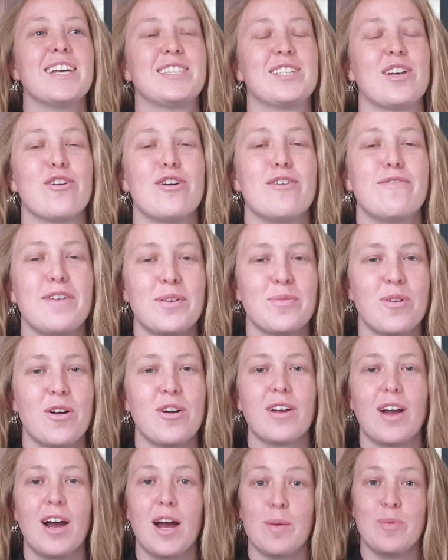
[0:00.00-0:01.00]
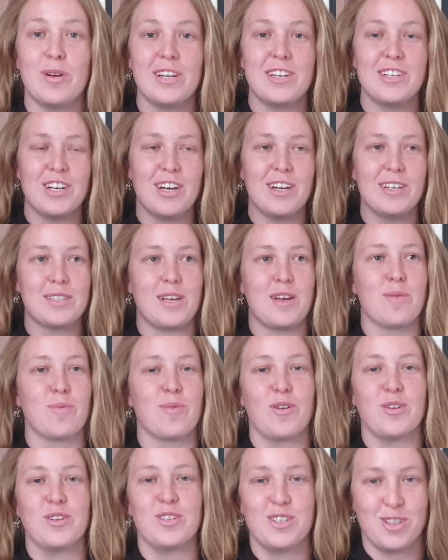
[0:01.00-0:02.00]
So if I rock, I apologize. I'm
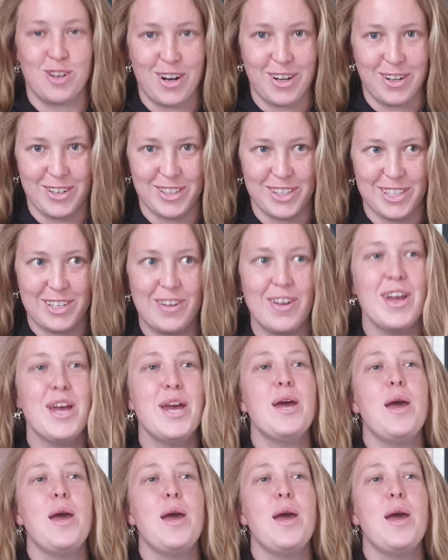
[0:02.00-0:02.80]
going to try not to.